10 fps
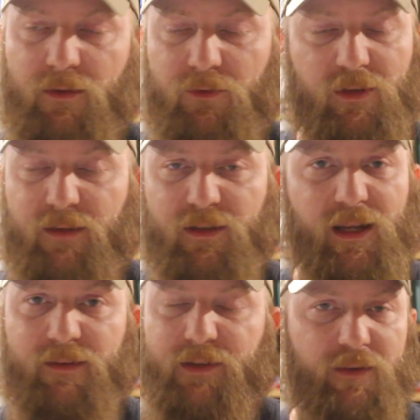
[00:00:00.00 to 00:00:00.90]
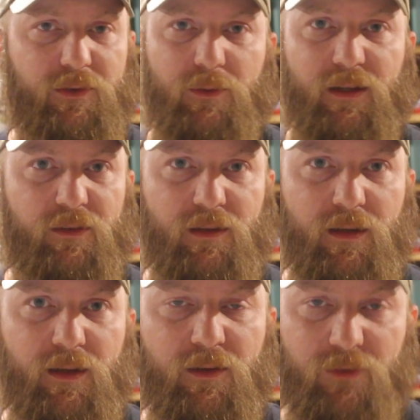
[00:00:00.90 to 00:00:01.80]
She doesn't have to give a reason.
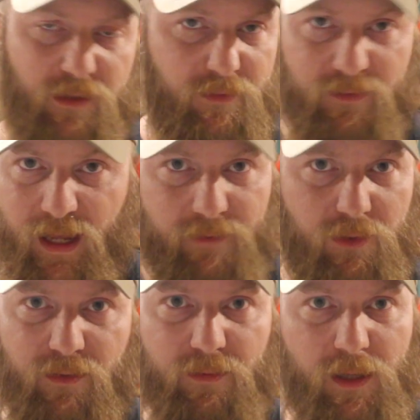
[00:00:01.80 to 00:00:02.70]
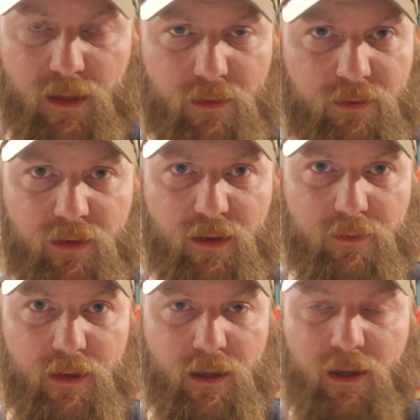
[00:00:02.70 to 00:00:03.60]
She doesn't have to explain
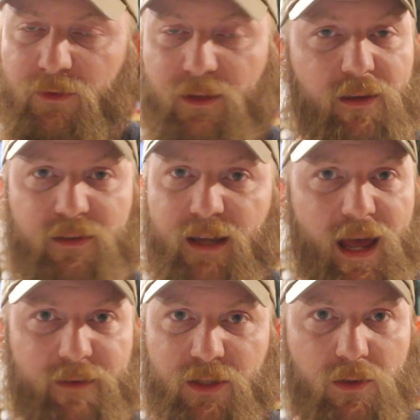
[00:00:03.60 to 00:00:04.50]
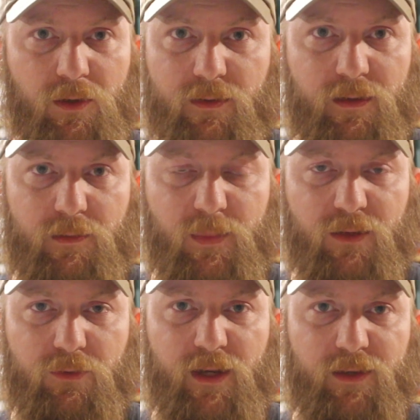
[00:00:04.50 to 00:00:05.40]
herself. She doesn't have to talk to the
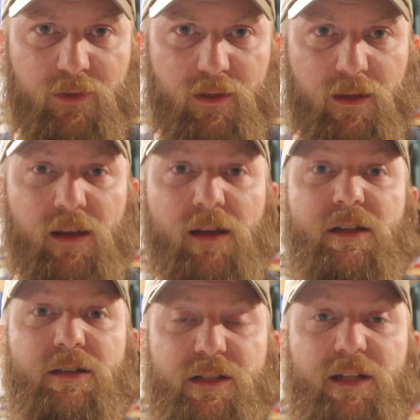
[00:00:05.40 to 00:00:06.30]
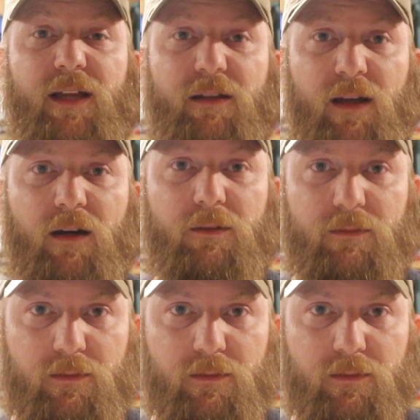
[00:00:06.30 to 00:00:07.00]
administration. She said no.